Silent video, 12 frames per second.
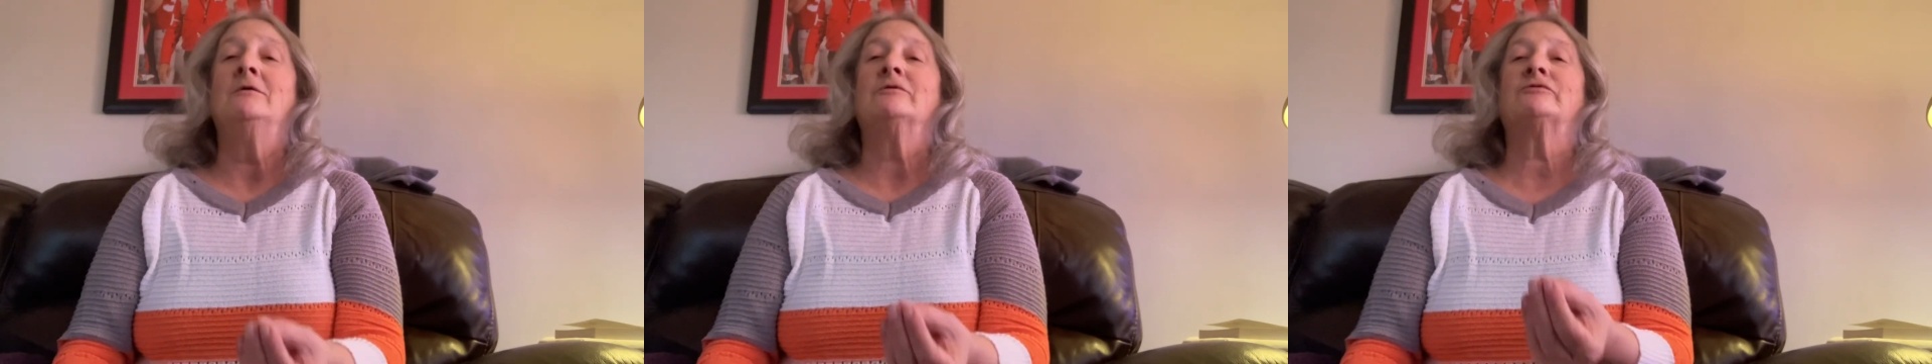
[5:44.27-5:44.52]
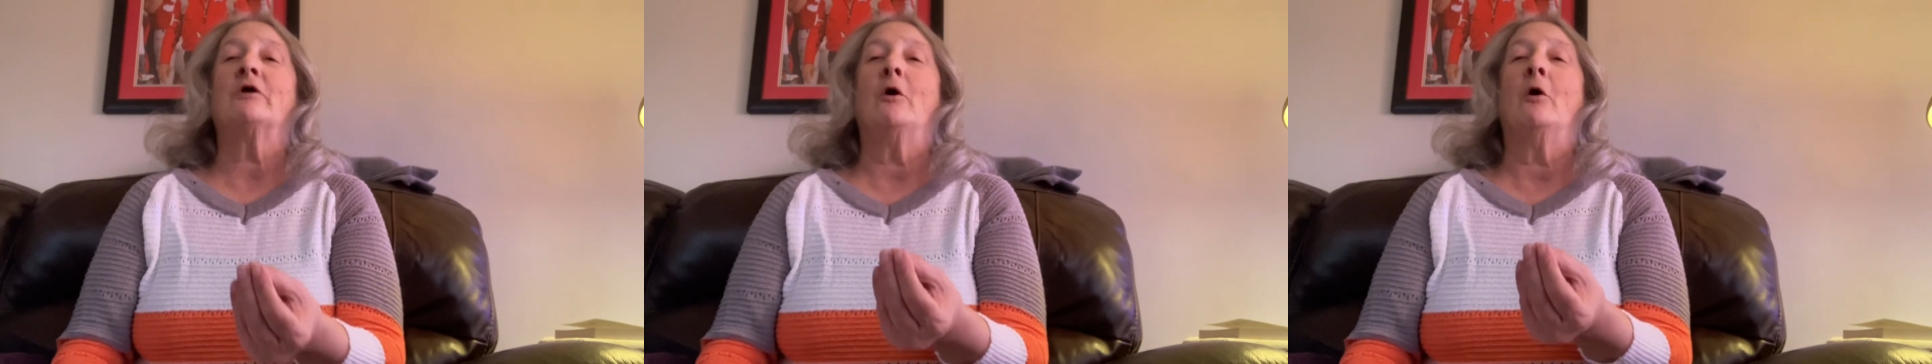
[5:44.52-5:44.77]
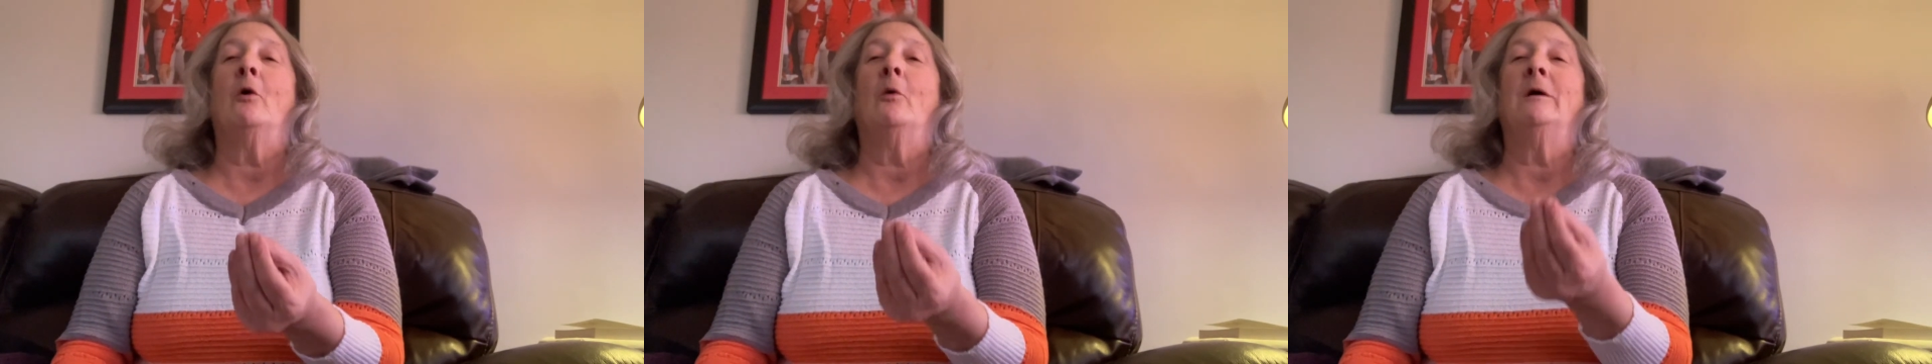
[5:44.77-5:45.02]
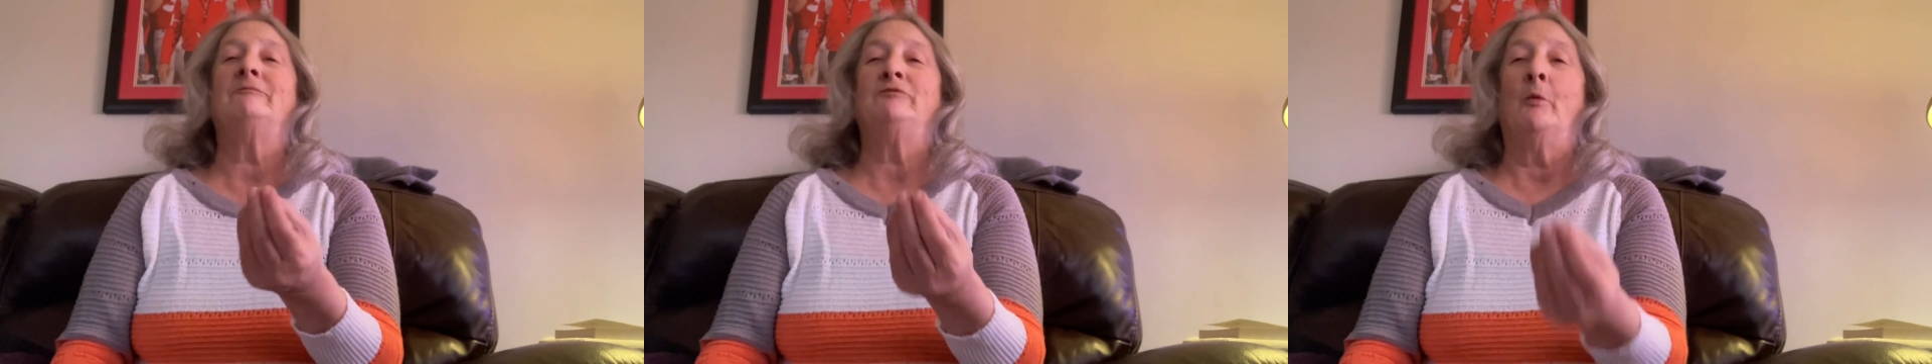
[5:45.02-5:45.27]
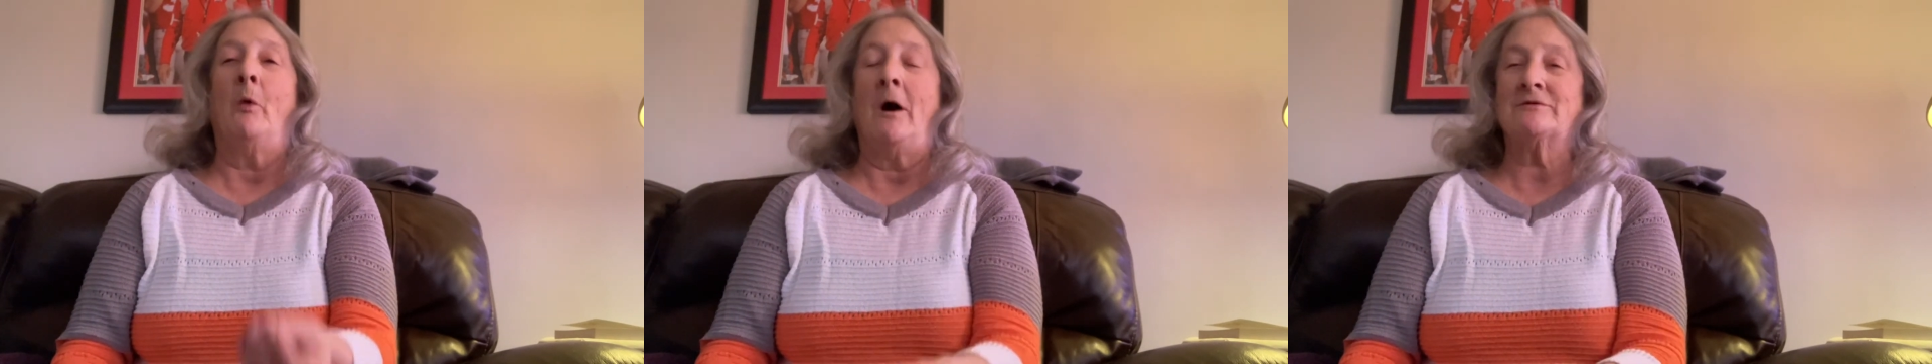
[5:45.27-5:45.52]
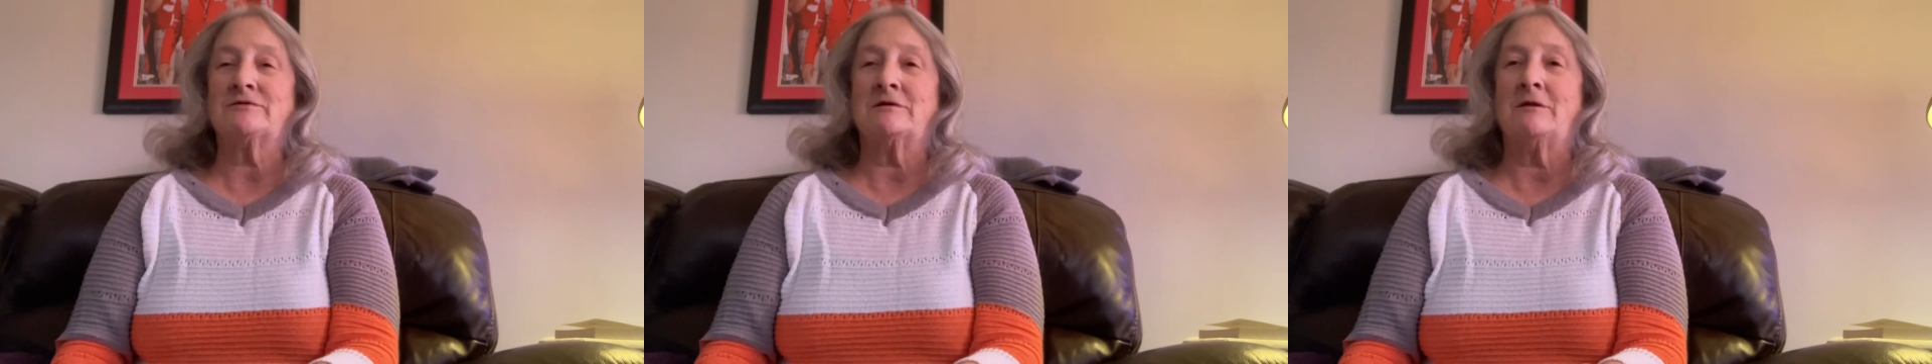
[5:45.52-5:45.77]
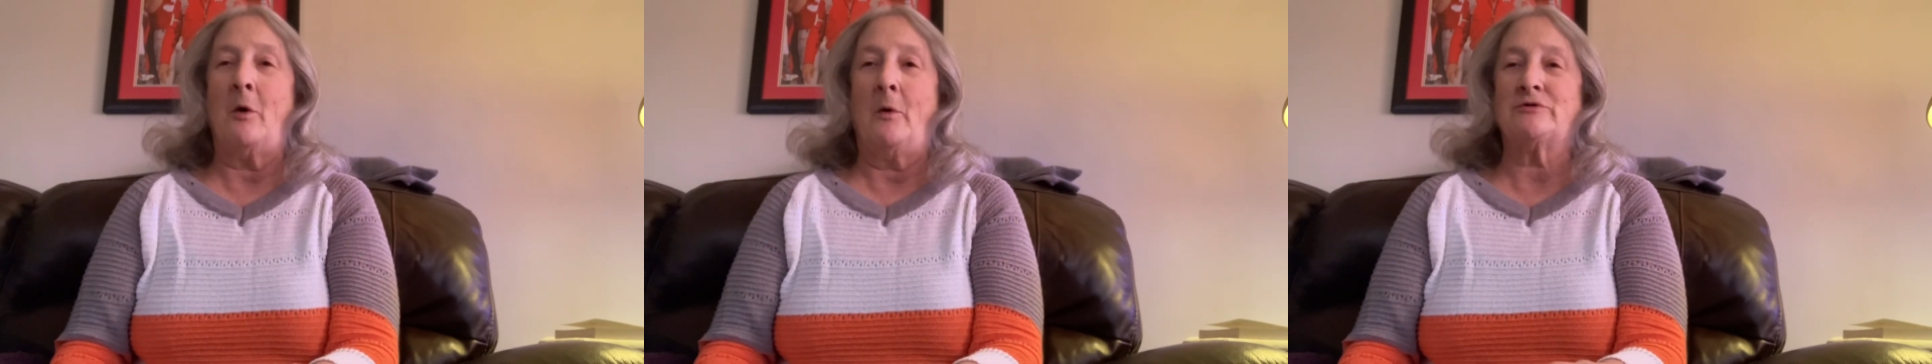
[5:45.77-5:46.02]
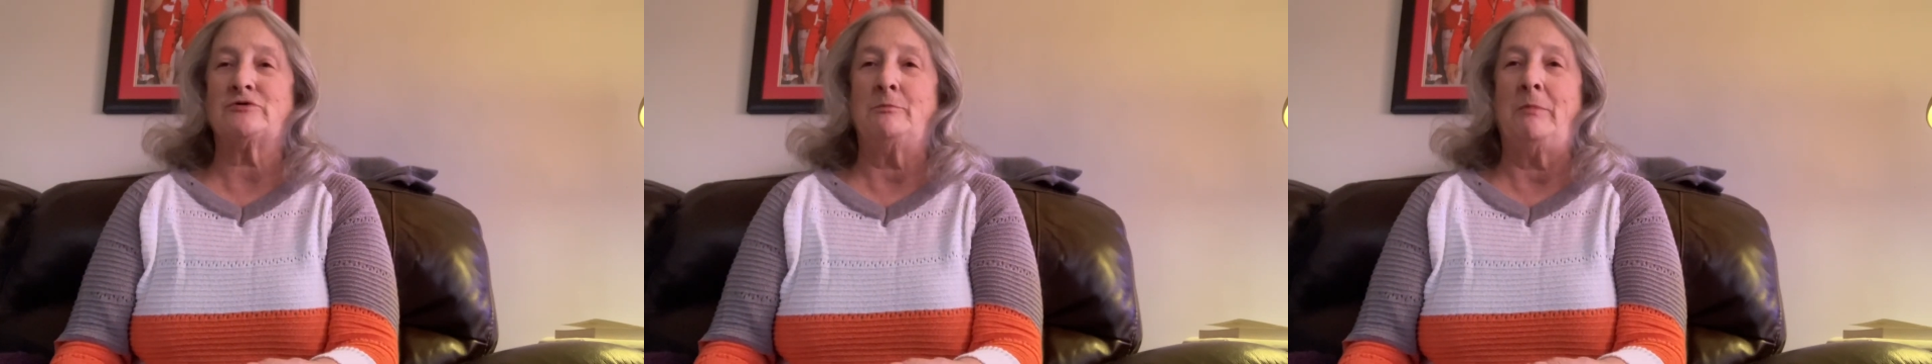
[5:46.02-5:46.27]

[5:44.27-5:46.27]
So if you're watching OSU